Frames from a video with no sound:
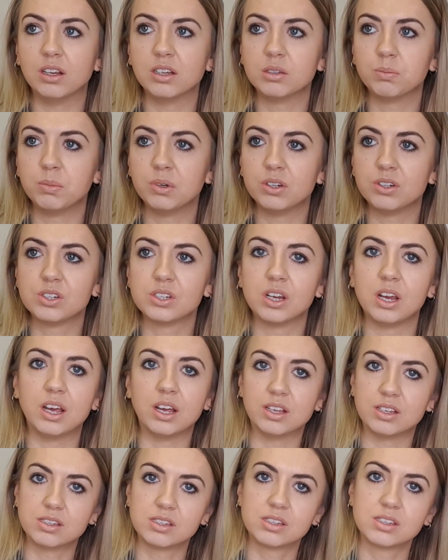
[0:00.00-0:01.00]
as much
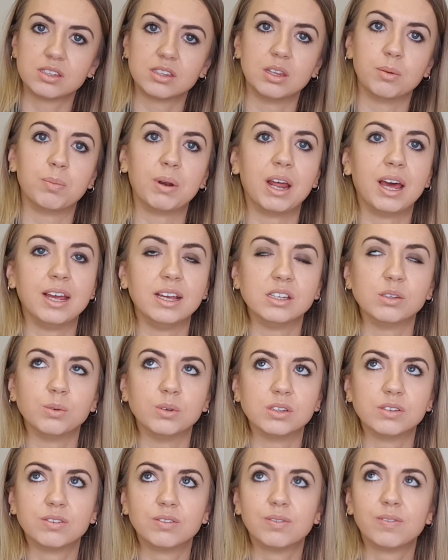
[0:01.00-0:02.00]
as the place
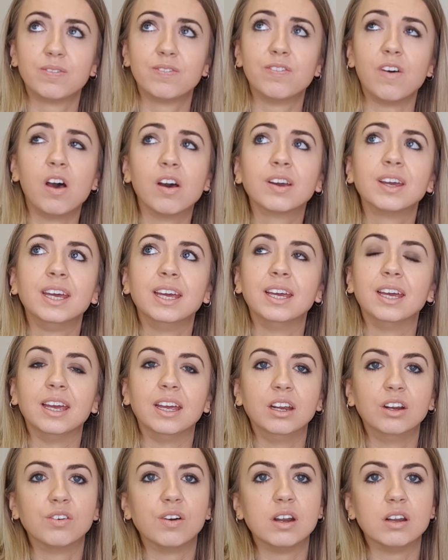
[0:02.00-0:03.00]
was fucking
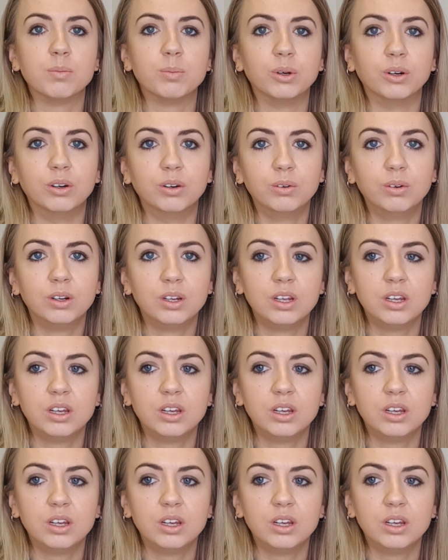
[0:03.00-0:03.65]
incredible,